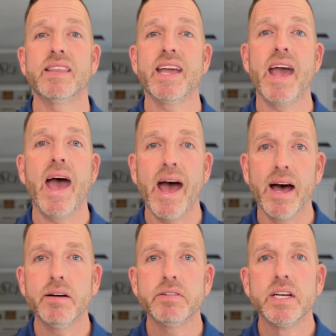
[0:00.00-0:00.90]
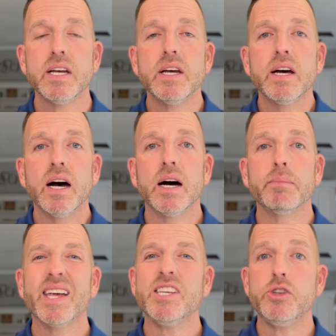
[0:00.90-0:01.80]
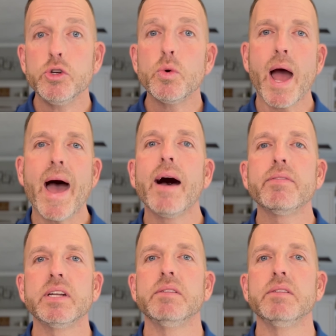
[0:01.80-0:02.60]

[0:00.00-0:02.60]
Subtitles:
they have. They do have an